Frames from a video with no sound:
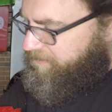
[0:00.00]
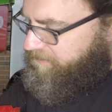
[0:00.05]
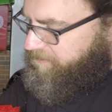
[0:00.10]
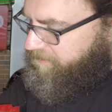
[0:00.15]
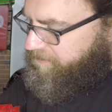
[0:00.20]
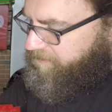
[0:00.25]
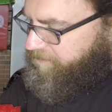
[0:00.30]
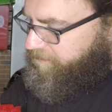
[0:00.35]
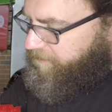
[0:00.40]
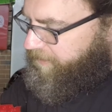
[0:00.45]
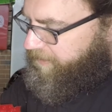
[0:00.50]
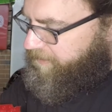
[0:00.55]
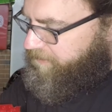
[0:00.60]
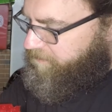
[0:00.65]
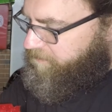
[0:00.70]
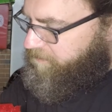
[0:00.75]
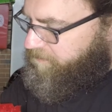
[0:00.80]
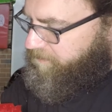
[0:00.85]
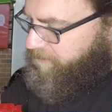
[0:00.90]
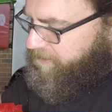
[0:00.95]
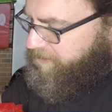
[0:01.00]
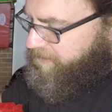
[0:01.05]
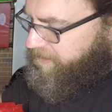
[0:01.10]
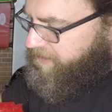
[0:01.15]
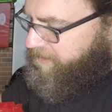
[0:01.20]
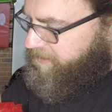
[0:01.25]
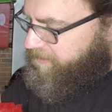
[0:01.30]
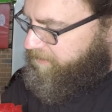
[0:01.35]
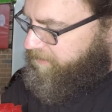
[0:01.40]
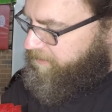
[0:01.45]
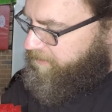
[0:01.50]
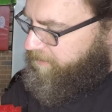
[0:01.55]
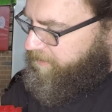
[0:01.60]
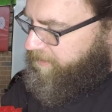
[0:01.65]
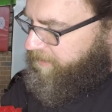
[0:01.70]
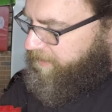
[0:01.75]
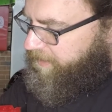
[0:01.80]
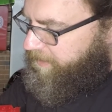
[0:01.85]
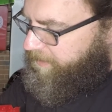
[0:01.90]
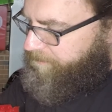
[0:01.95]
just created too much heat.
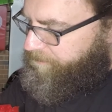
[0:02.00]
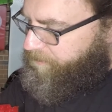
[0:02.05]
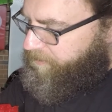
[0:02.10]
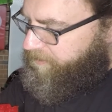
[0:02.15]
But